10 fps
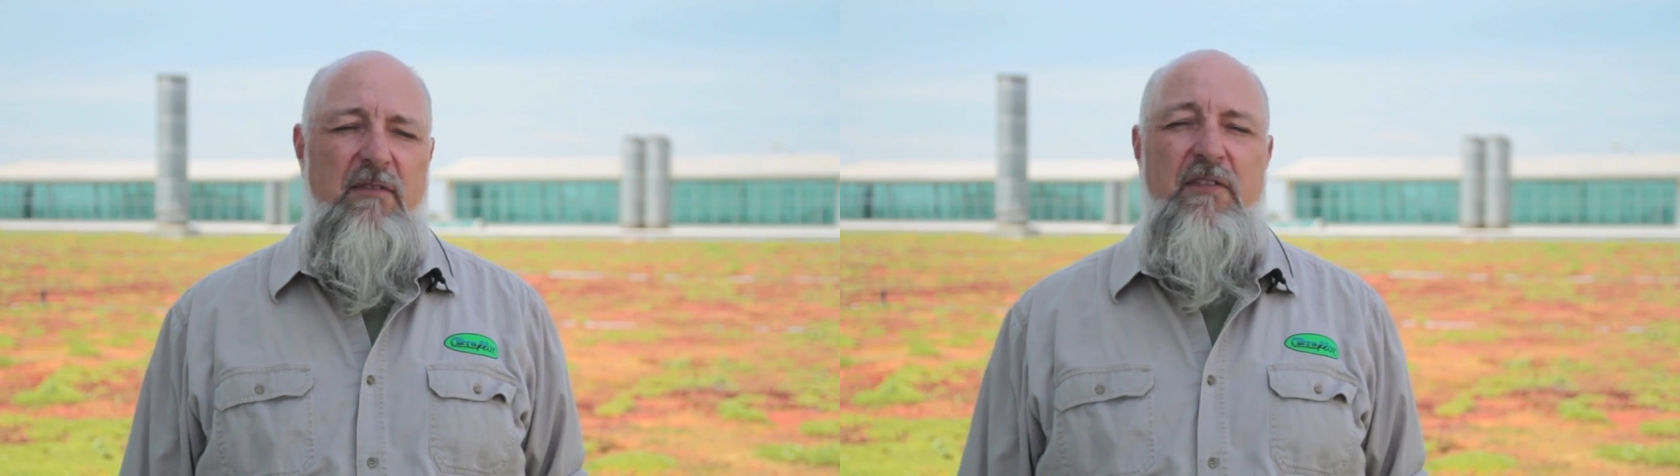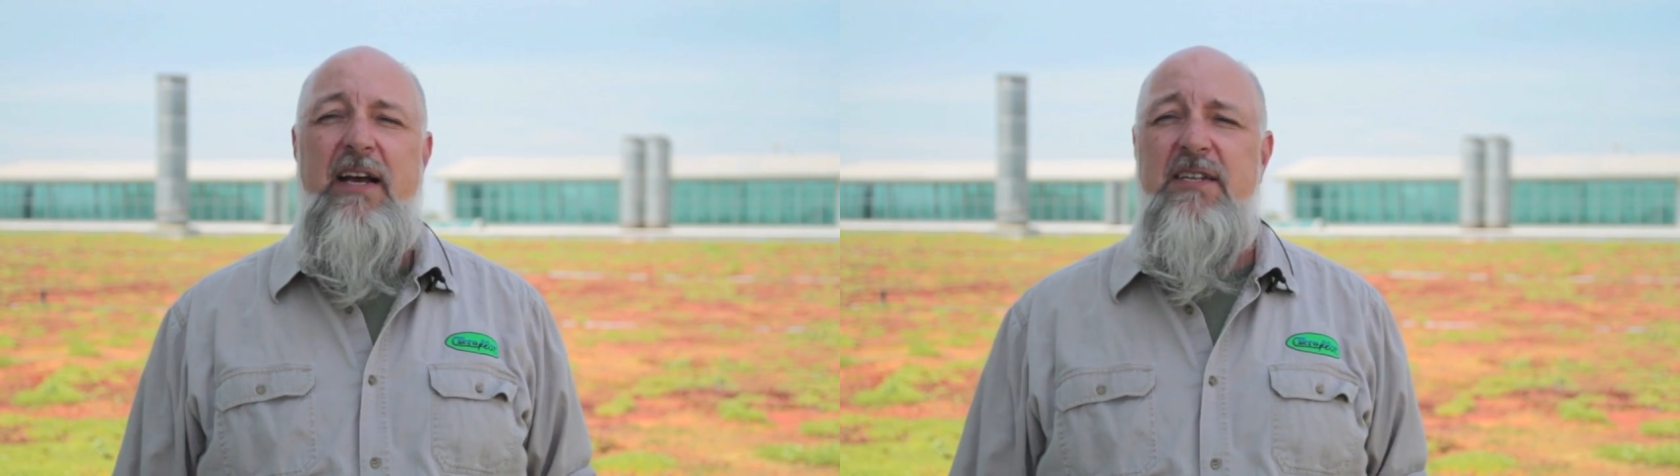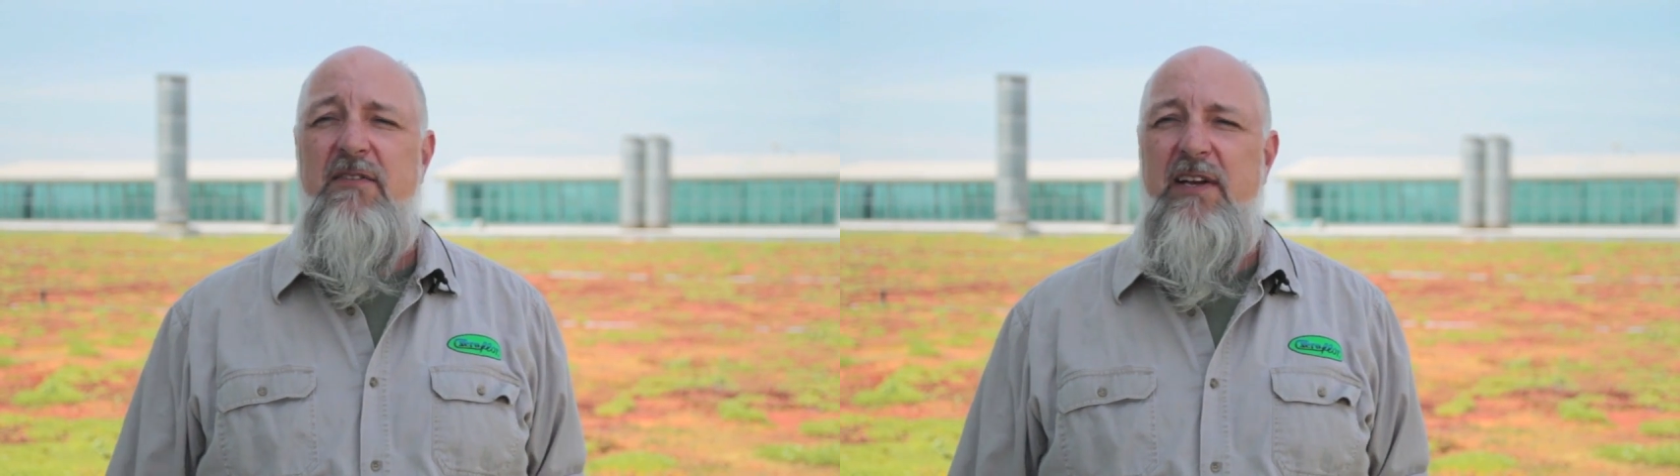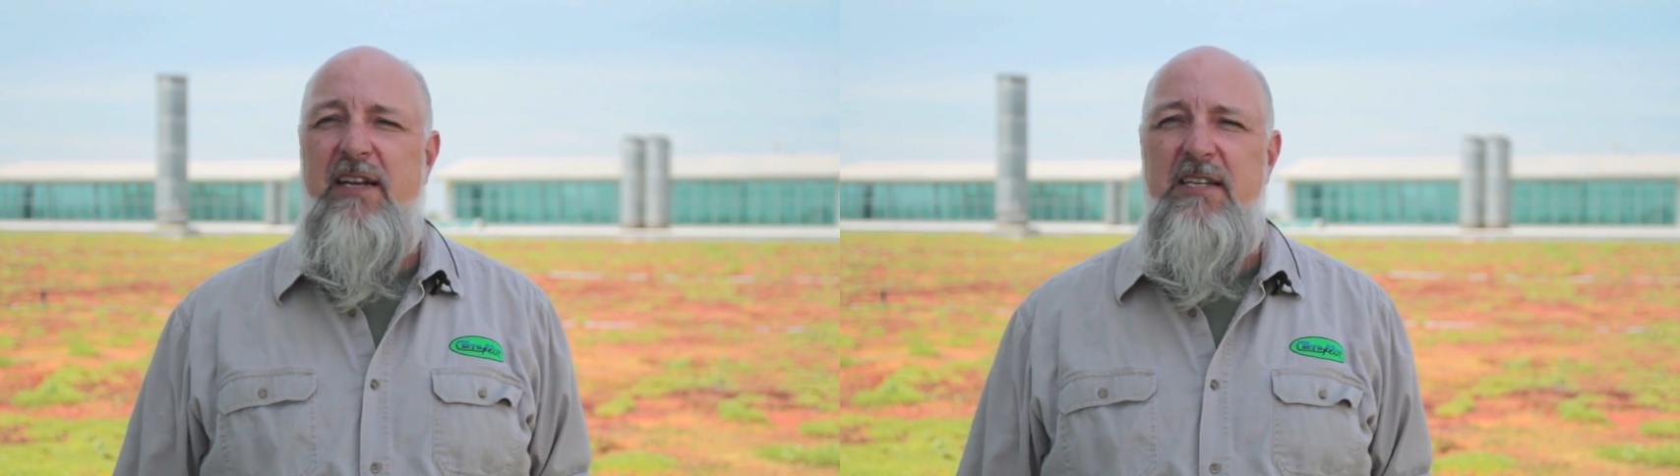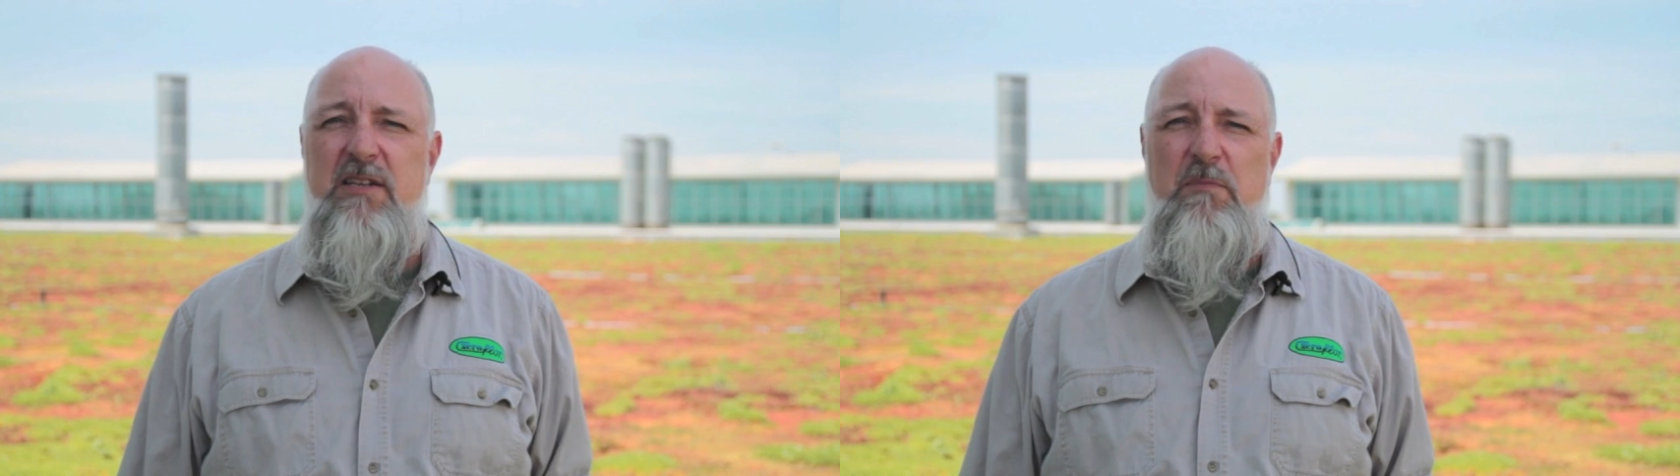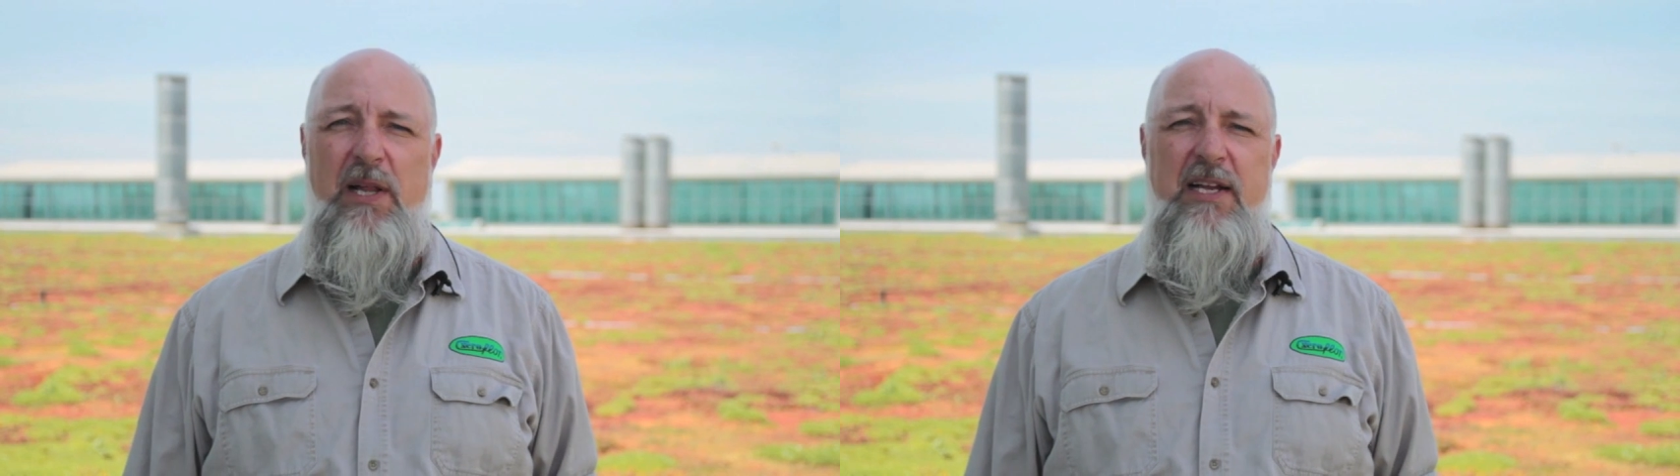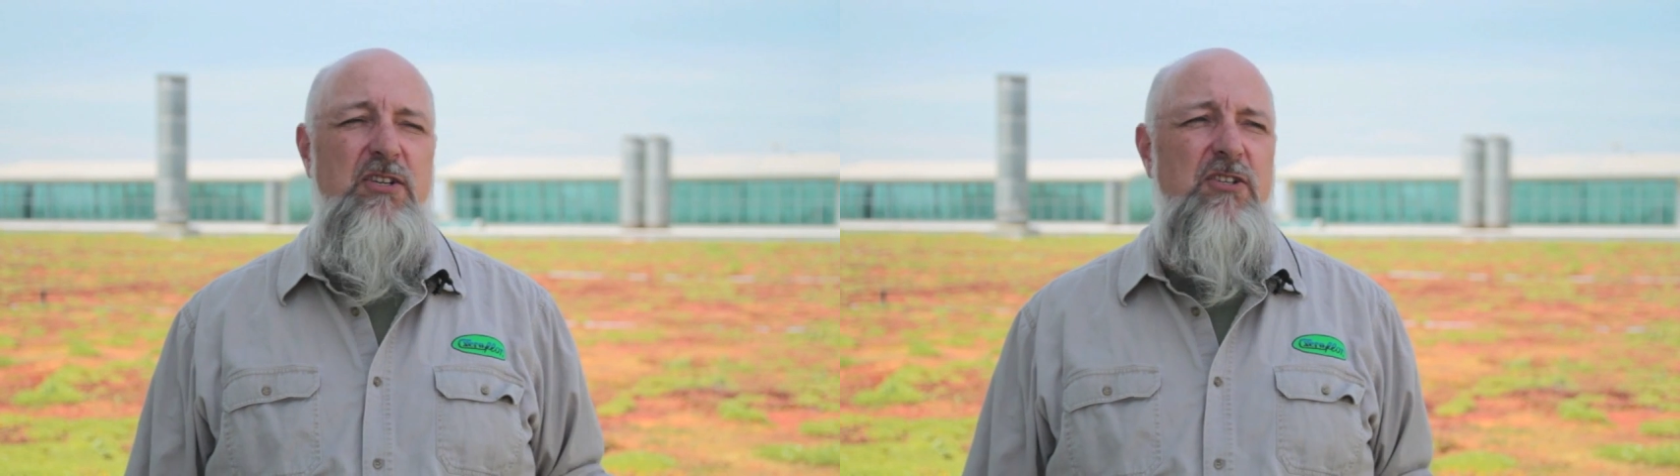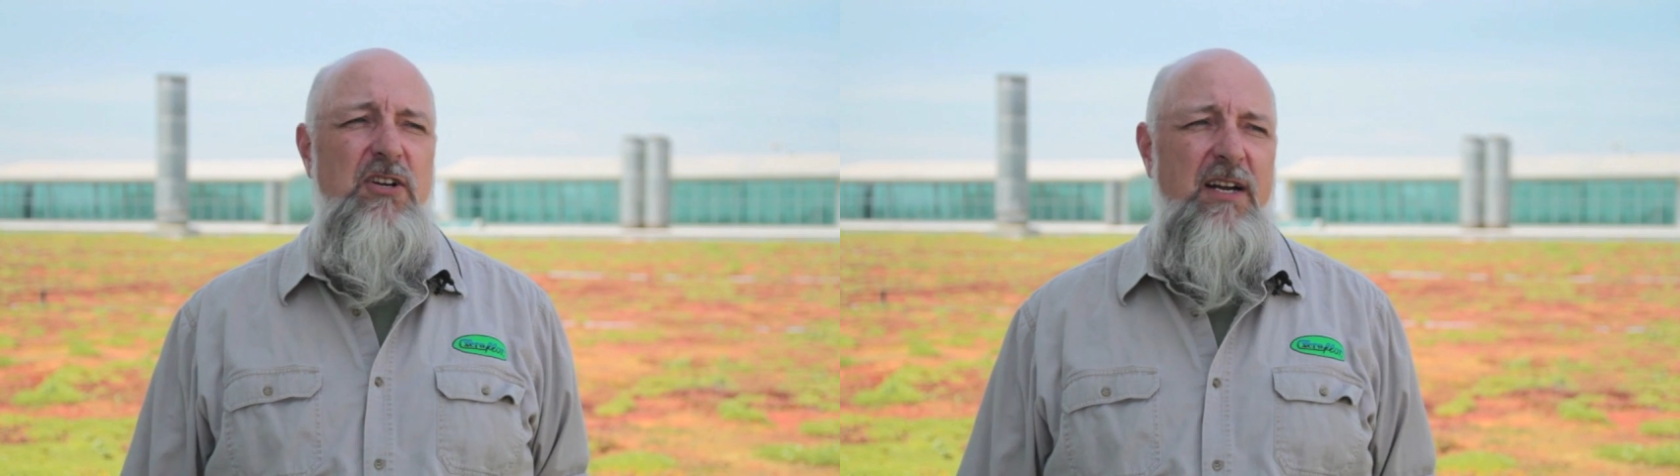effects of it as the
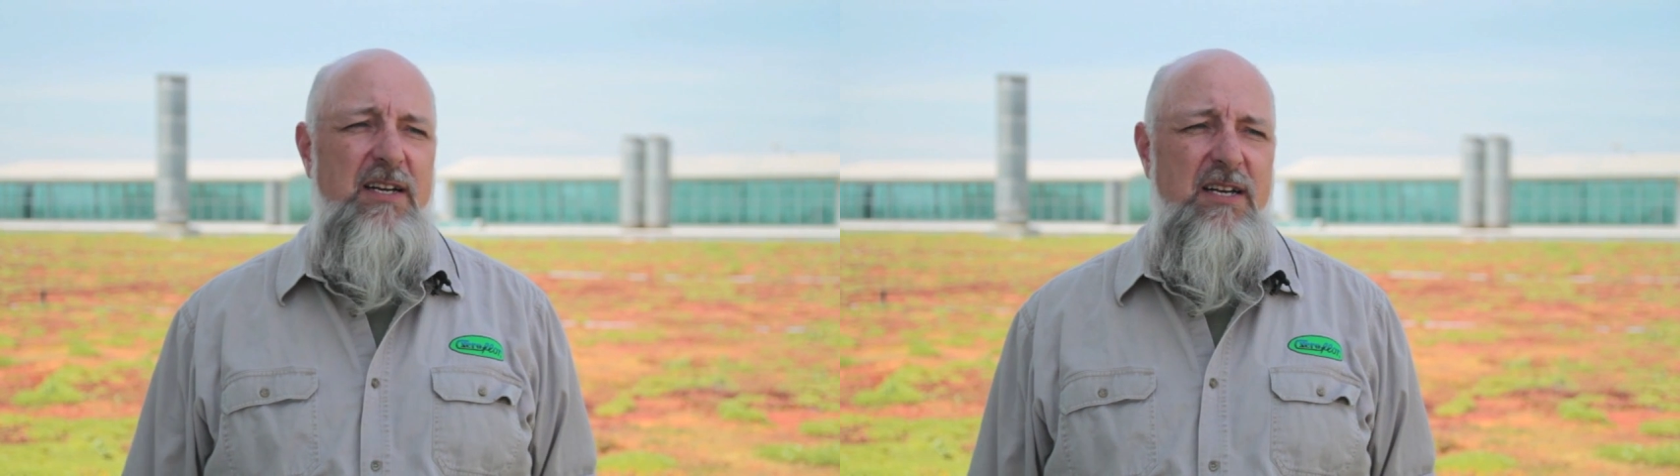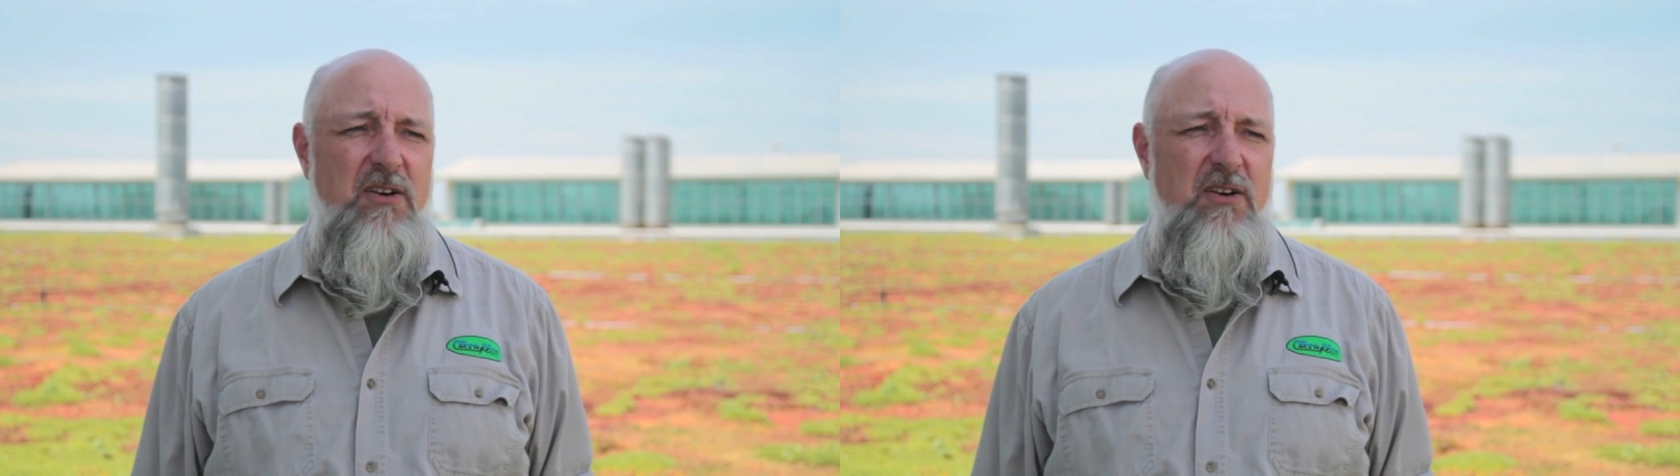plants are starting